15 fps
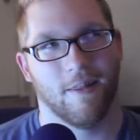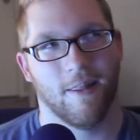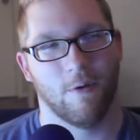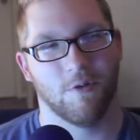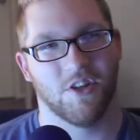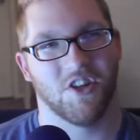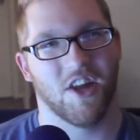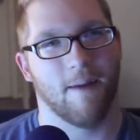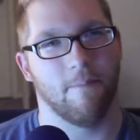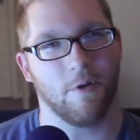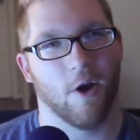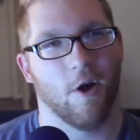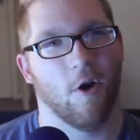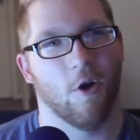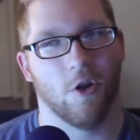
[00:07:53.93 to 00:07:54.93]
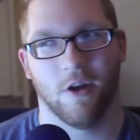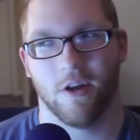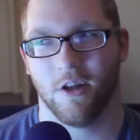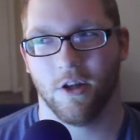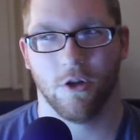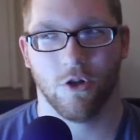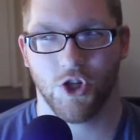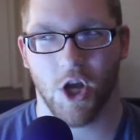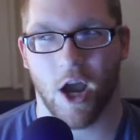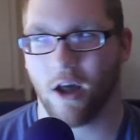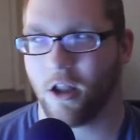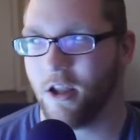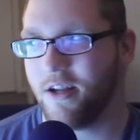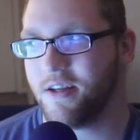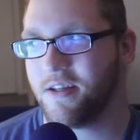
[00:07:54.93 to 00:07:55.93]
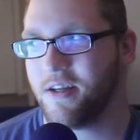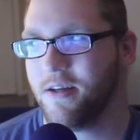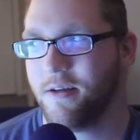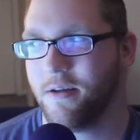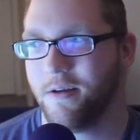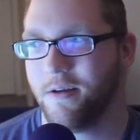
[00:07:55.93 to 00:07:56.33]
there was a type called chocolate